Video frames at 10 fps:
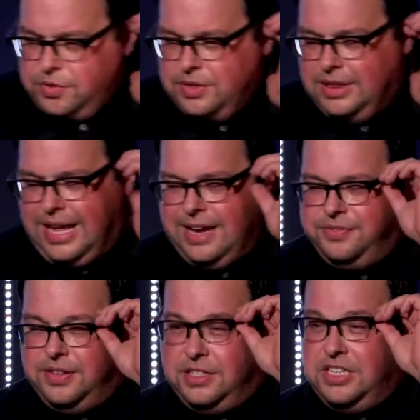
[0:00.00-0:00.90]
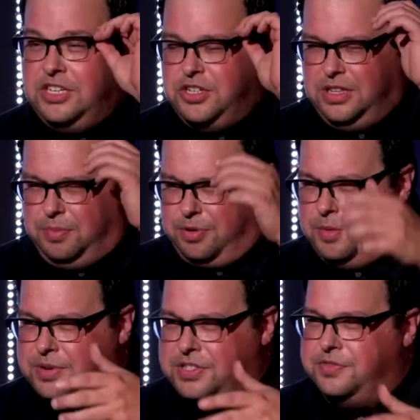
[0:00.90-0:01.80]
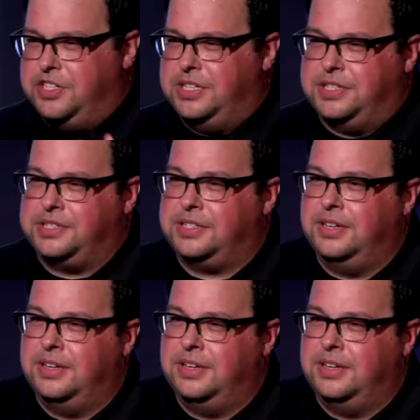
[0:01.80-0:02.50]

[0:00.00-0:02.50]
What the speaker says: through the life and the teaching and the purpose of Jesus,